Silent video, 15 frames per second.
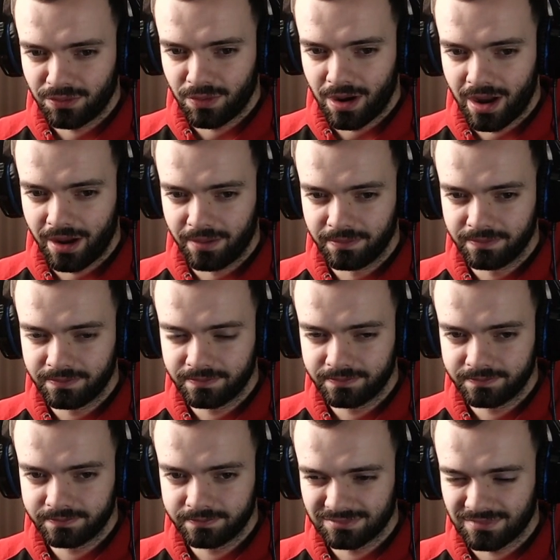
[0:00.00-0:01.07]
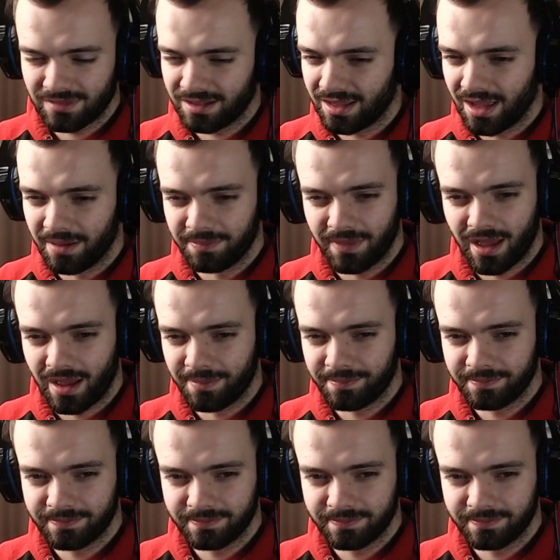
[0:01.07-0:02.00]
Wow. Yeah. Nah.